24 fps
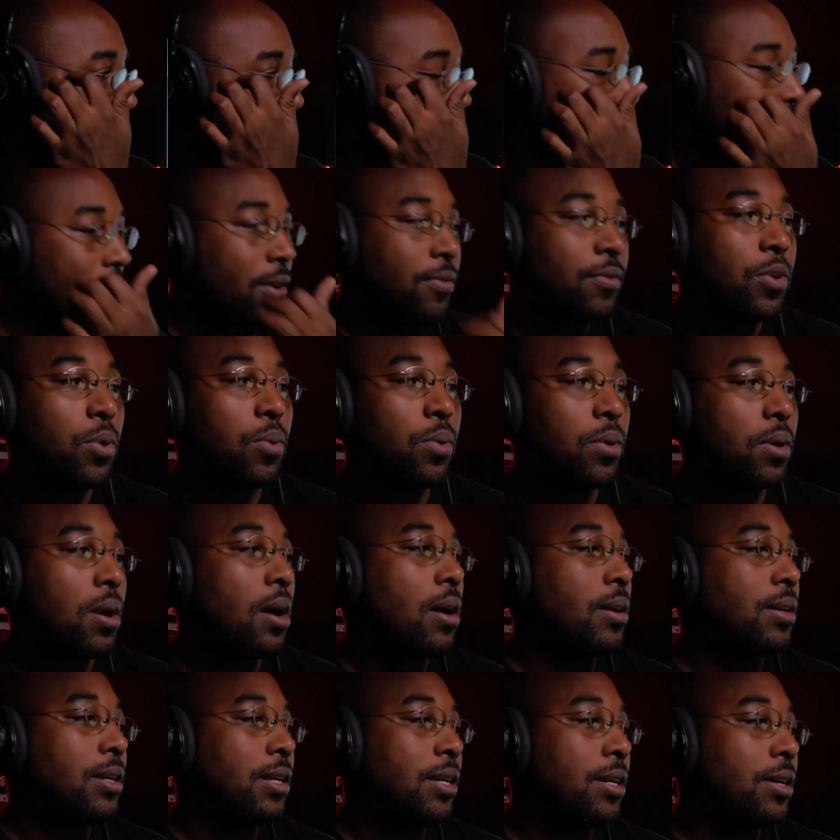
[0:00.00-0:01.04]
kind of going
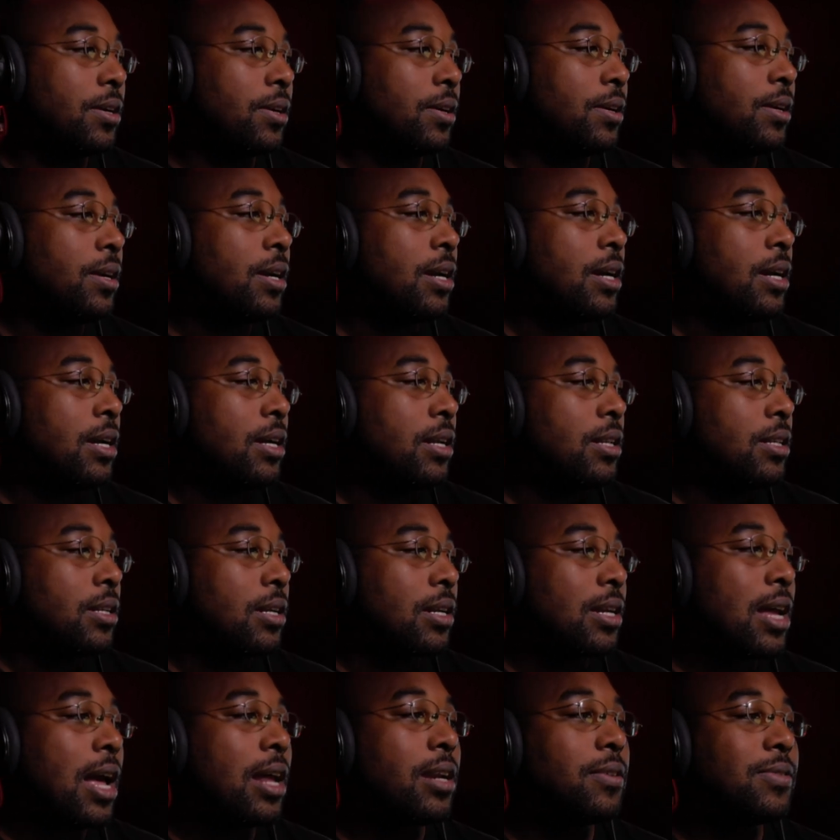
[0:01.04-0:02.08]
on here,
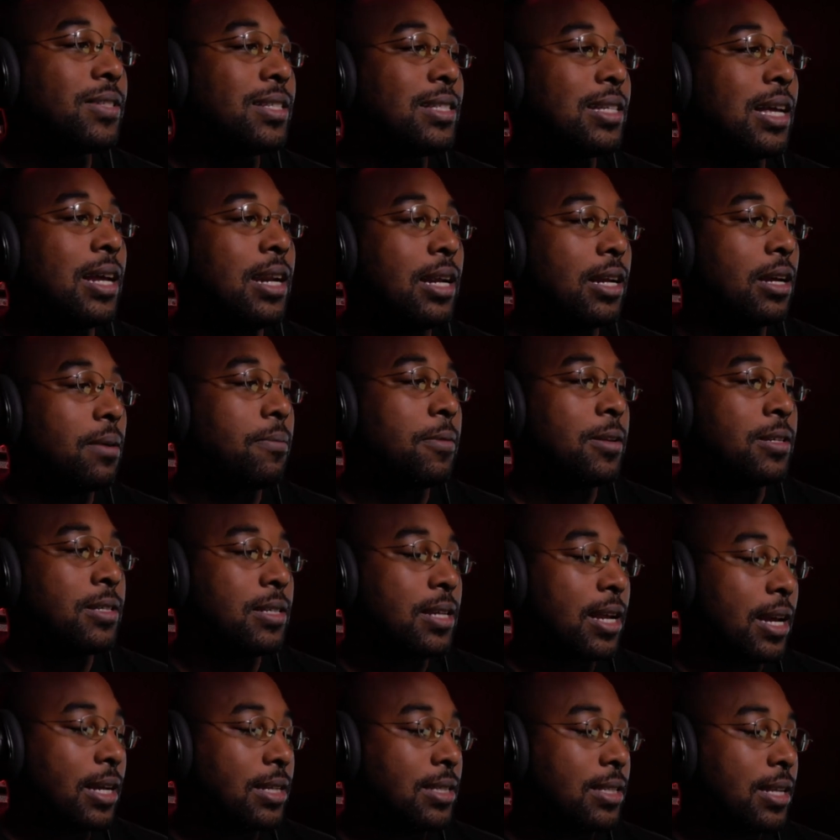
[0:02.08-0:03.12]
kind of setting up this
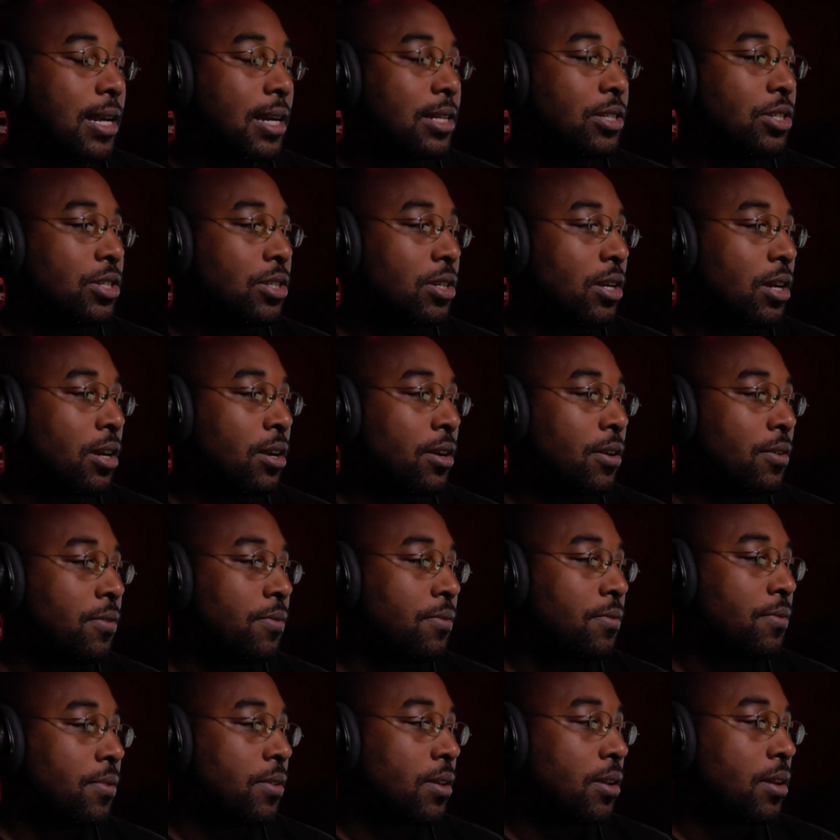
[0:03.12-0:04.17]
next section of
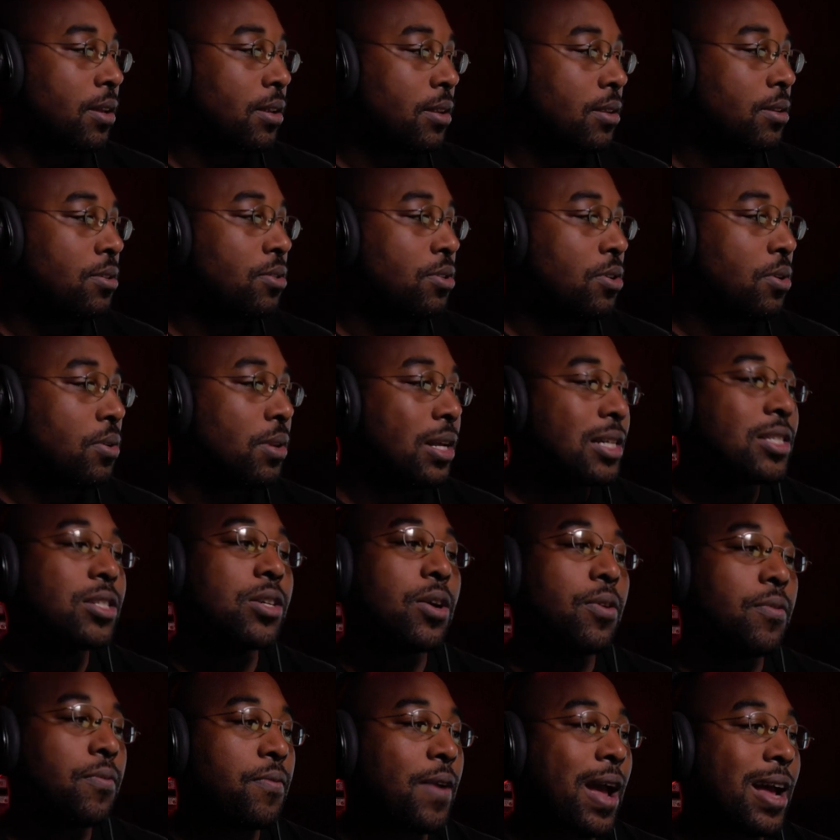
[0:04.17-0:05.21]
the, you know, let's
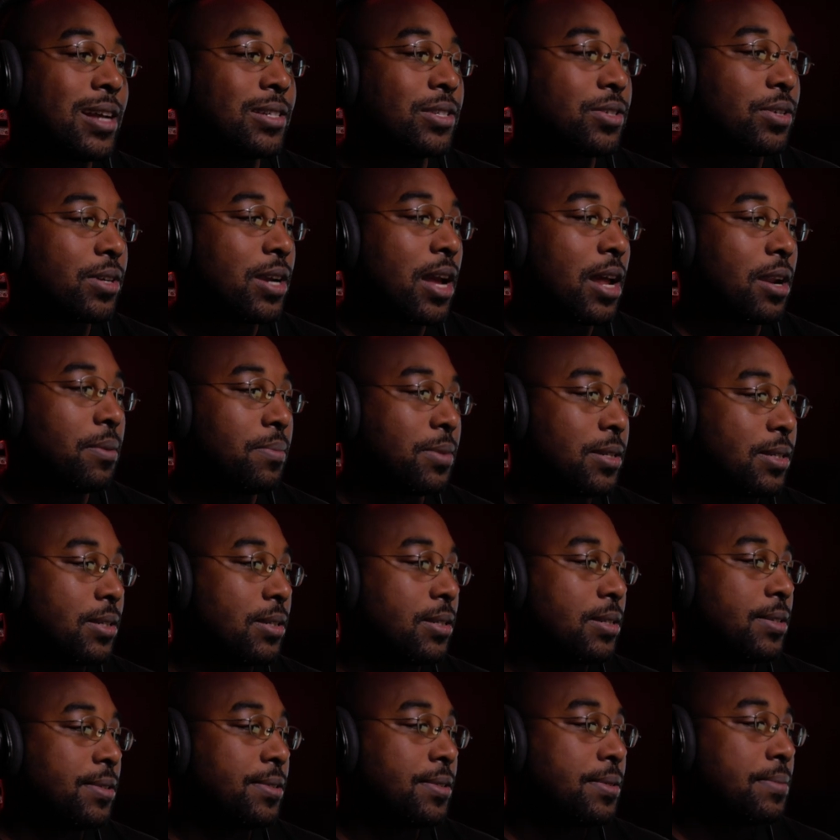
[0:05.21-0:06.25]
go faster kind of
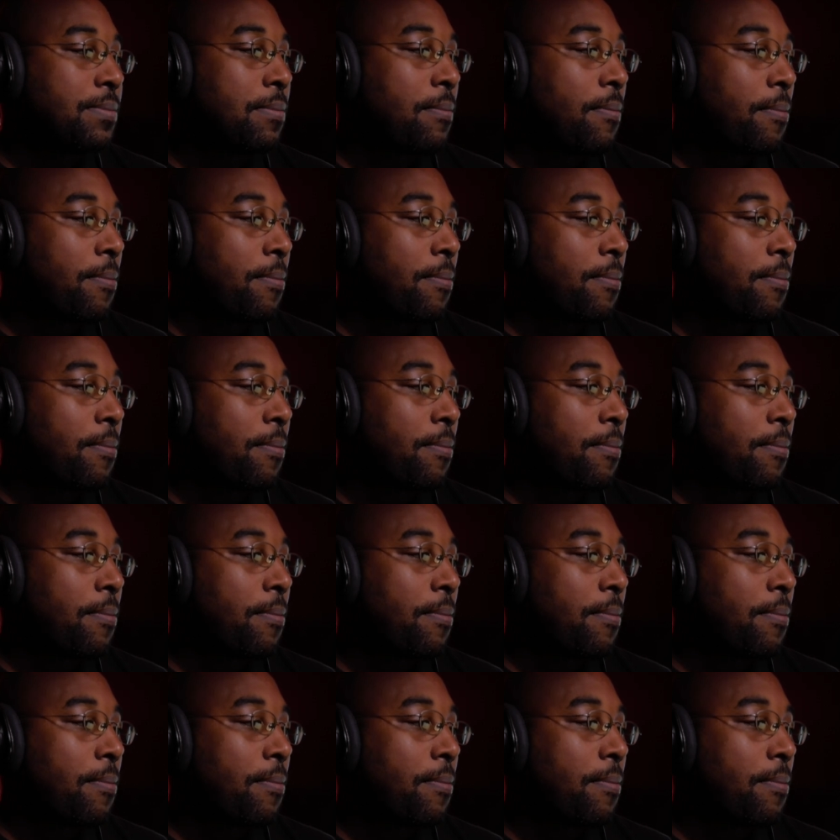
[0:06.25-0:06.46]
business.